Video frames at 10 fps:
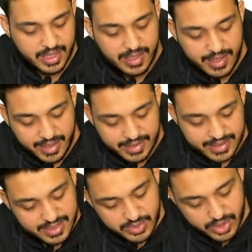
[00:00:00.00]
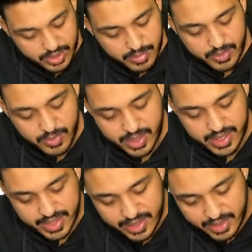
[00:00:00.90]
And this is going to be what?
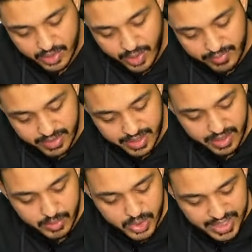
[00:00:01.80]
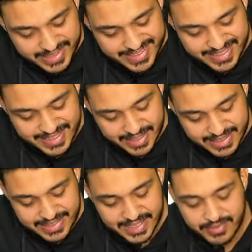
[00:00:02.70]
Here you have written what? E6 and
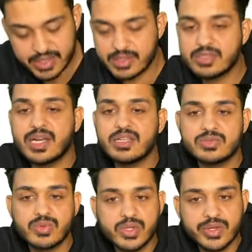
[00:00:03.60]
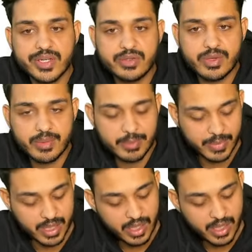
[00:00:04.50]
E7. That is what you need to remember.